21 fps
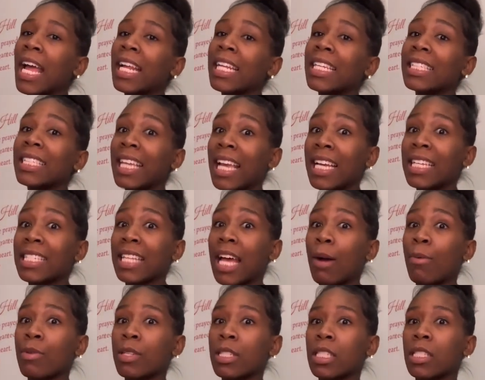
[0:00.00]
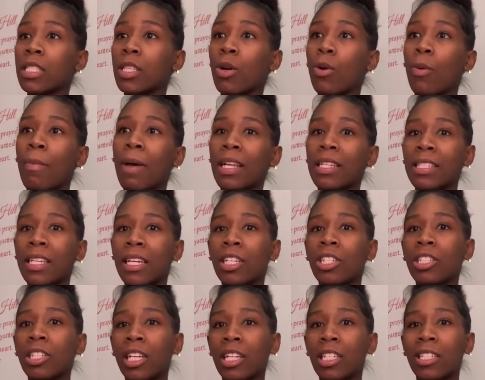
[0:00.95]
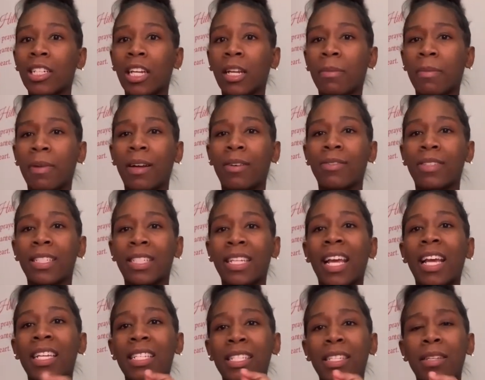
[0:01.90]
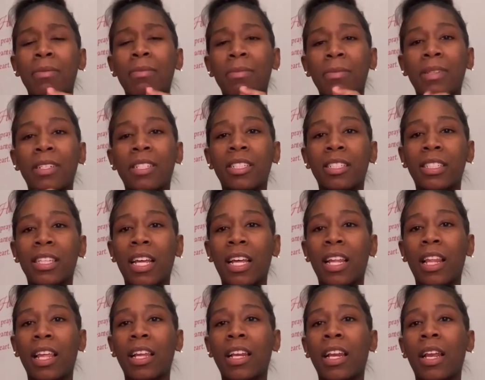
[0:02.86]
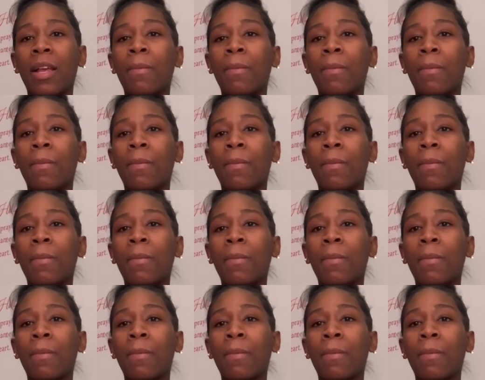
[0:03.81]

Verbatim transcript: yes, I was so bad. Since she had taken me, I was nice and minutes lady.